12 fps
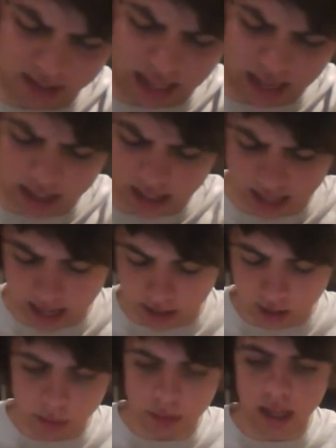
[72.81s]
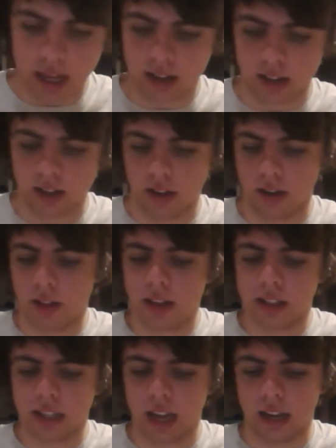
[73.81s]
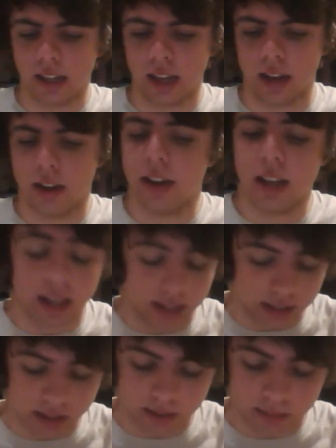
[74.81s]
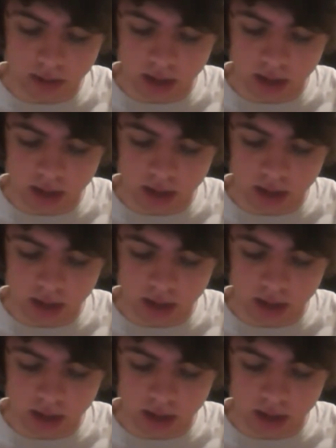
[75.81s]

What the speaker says: Gatling cannon? Could be Gatling gun. I think it's Gatling cannon. It is.